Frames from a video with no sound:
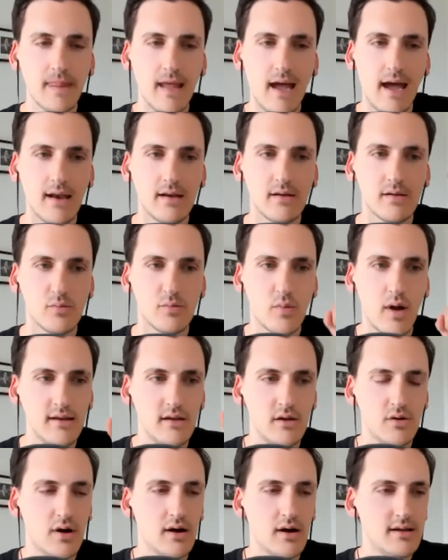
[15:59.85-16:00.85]
And when
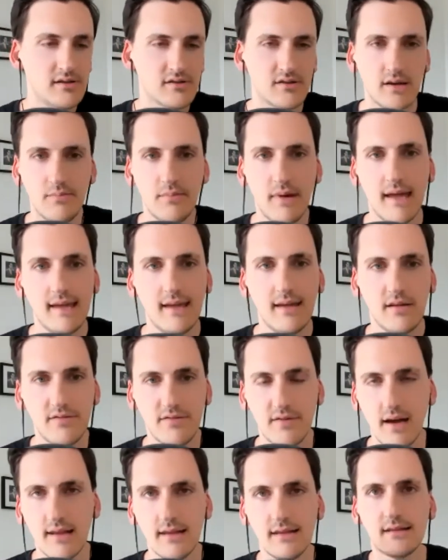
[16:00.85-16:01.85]
you are literally making
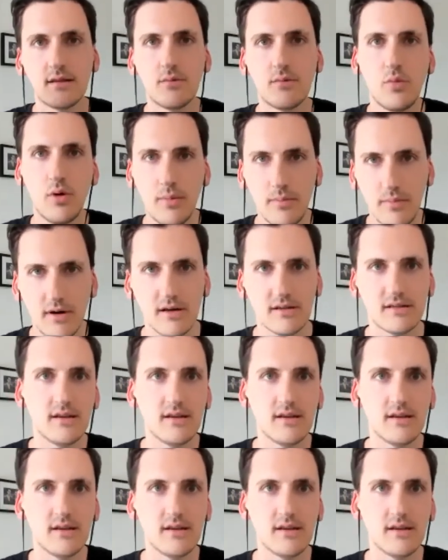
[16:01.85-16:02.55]
friends, one person